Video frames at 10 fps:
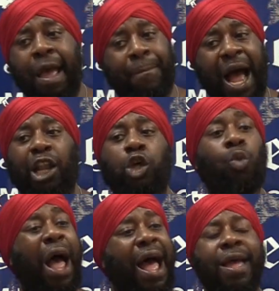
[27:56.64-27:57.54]
and bylaws.
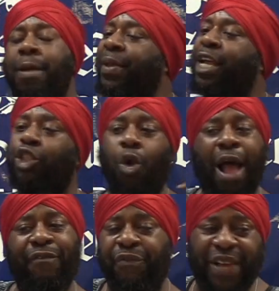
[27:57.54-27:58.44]
Why? Because you don't
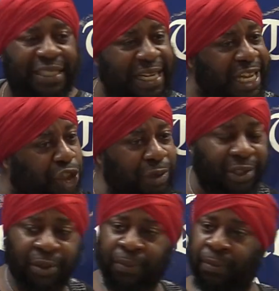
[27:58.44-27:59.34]
have a vested
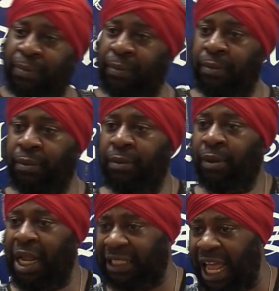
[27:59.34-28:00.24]
interest.
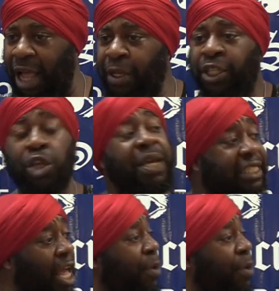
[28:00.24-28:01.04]
Islam. So you mean to tell